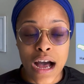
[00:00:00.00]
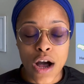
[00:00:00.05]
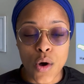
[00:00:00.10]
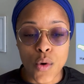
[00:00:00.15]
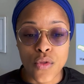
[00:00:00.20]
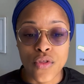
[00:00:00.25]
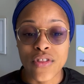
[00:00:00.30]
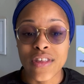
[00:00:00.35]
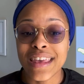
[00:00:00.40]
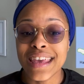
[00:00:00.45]

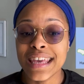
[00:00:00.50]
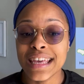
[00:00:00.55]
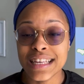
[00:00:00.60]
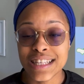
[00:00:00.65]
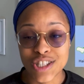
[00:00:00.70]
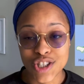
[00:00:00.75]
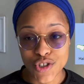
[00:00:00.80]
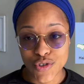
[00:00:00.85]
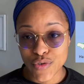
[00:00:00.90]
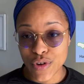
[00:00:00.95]
the
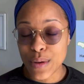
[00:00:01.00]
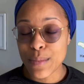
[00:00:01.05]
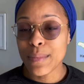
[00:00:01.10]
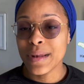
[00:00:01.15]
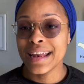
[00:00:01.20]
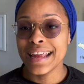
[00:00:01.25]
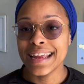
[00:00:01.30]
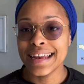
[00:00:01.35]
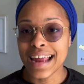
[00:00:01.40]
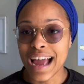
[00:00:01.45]
history
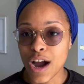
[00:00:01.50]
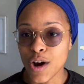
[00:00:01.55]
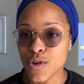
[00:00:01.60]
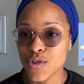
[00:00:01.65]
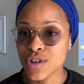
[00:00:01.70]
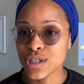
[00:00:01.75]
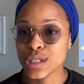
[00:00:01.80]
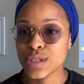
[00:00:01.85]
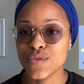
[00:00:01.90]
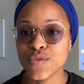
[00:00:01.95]
played out,
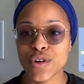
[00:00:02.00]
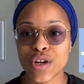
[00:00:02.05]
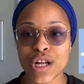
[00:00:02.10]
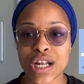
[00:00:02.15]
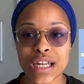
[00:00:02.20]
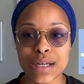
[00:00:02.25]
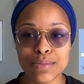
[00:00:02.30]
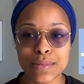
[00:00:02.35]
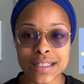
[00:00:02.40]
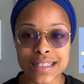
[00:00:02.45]
Christopher
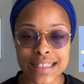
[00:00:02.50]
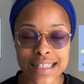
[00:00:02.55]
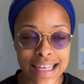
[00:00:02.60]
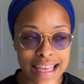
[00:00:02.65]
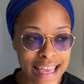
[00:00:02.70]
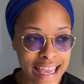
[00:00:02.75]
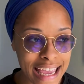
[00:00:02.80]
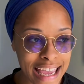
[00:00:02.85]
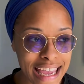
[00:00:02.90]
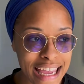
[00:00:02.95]
Columbus
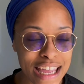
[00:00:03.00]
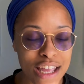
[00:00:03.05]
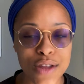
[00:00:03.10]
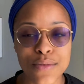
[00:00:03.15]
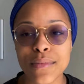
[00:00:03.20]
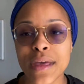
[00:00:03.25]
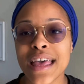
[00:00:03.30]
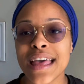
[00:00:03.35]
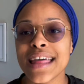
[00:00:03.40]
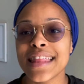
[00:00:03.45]
came,
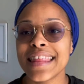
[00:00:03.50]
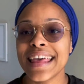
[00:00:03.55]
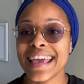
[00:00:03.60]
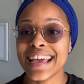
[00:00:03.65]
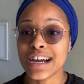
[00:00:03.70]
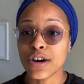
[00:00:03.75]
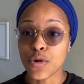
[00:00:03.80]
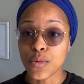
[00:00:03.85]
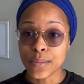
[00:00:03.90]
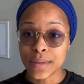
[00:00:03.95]
the
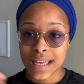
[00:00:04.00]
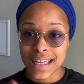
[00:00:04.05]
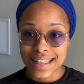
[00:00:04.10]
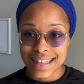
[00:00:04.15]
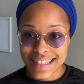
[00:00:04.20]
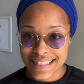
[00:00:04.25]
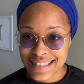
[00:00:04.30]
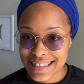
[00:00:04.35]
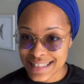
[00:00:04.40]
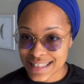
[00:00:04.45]
encomienda
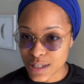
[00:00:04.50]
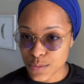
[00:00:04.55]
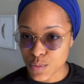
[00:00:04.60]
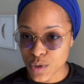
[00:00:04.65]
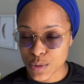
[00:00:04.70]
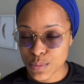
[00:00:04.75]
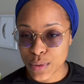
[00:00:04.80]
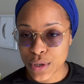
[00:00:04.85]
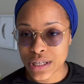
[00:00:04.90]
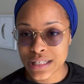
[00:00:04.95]
system was
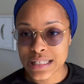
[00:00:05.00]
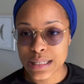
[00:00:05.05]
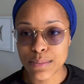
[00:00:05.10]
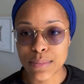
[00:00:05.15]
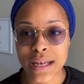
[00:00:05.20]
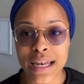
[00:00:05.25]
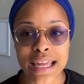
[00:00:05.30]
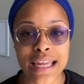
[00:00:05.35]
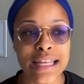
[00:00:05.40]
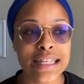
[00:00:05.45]
put into
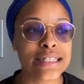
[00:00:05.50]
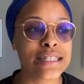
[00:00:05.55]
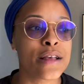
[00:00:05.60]
place.